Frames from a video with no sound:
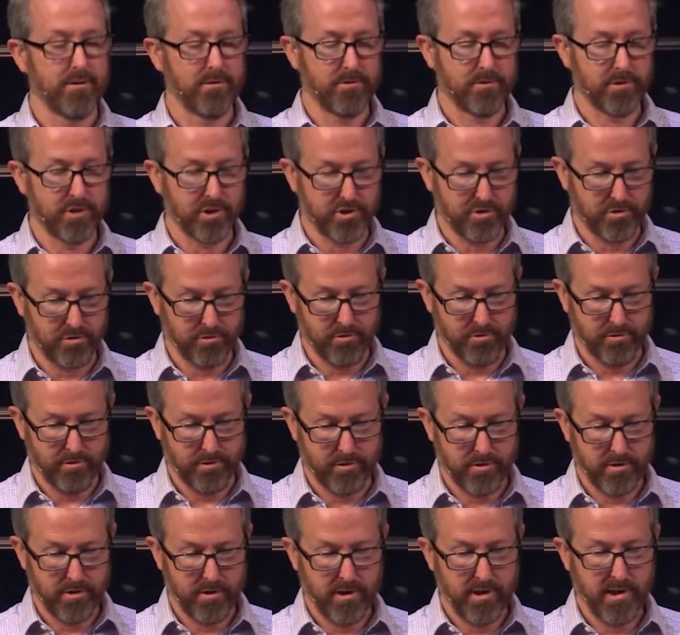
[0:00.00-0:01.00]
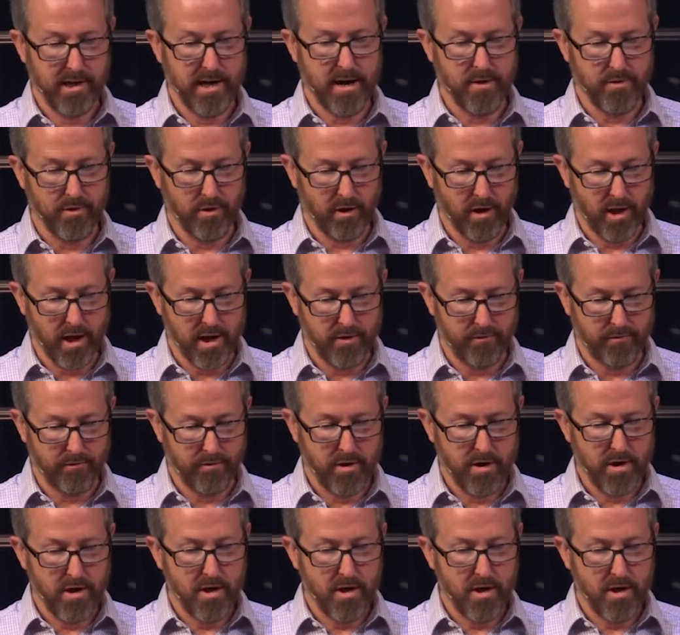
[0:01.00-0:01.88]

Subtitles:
the truth, and the life.